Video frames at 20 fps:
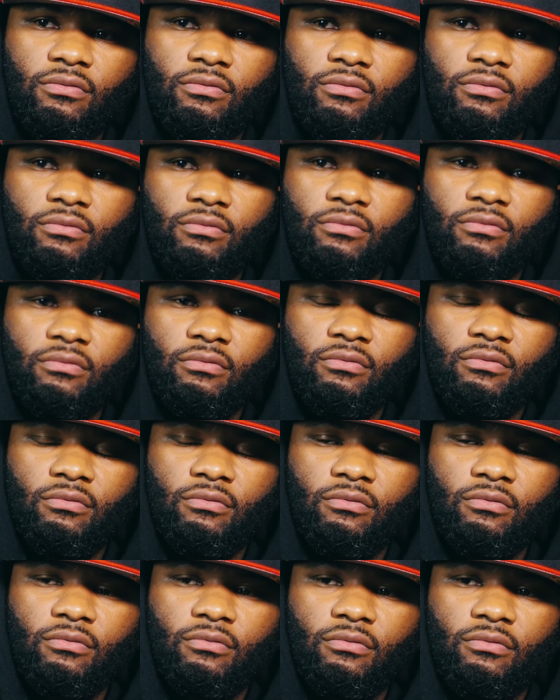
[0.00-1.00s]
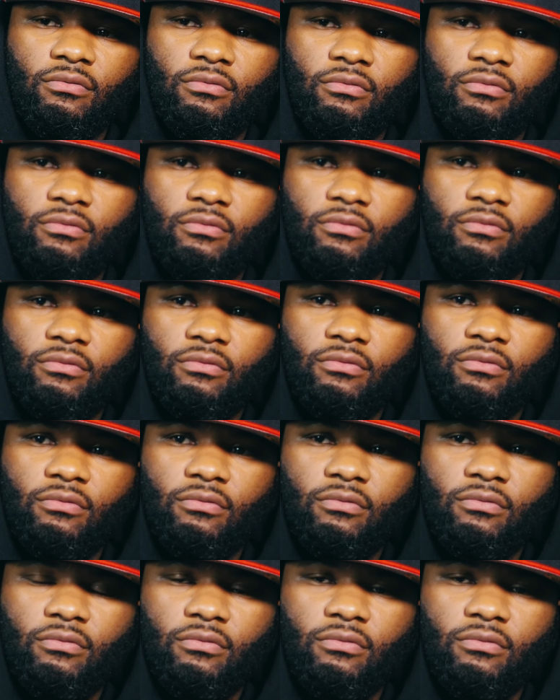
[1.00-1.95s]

No one is speaking in this clip.